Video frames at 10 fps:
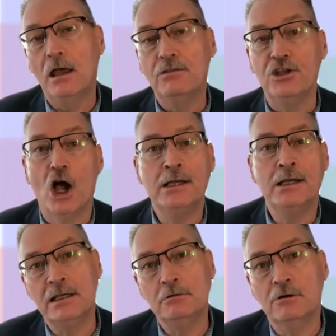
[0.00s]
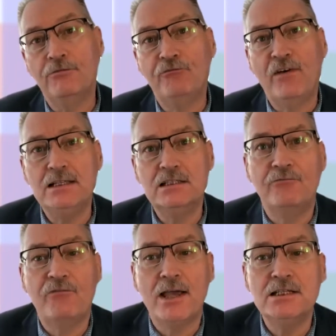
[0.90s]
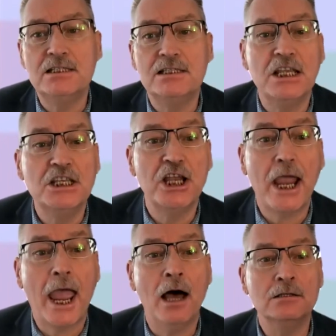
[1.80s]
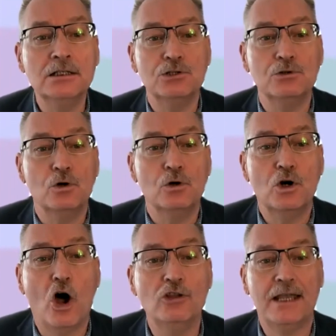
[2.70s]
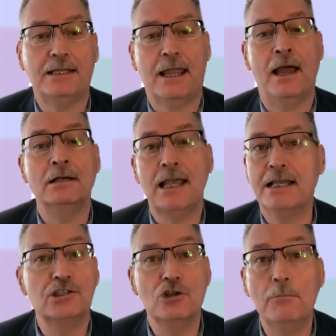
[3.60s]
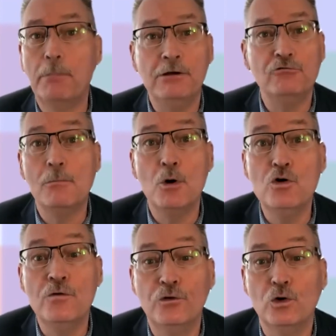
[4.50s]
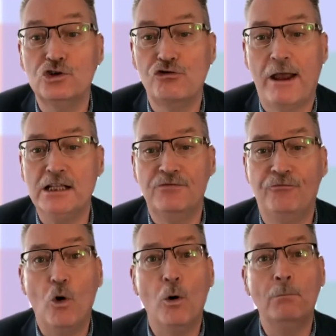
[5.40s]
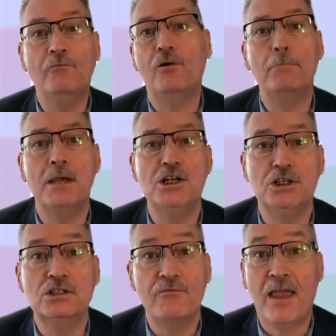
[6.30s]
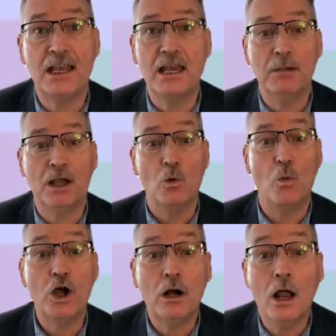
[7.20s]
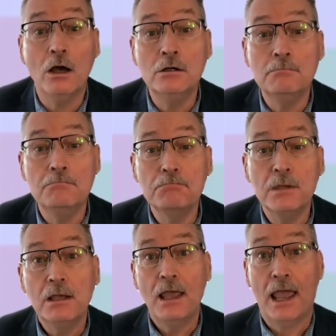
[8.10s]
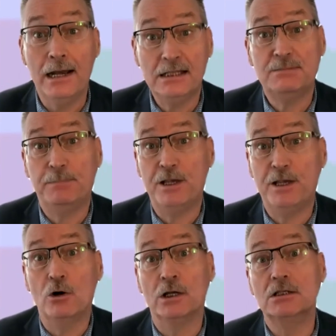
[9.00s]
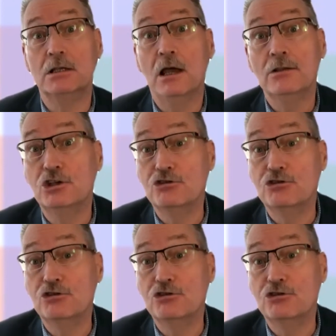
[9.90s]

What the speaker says: The idea of face-to-face teaching hours or contact hours has not been removed or transformed for measures of academic workload. And let's be honest, the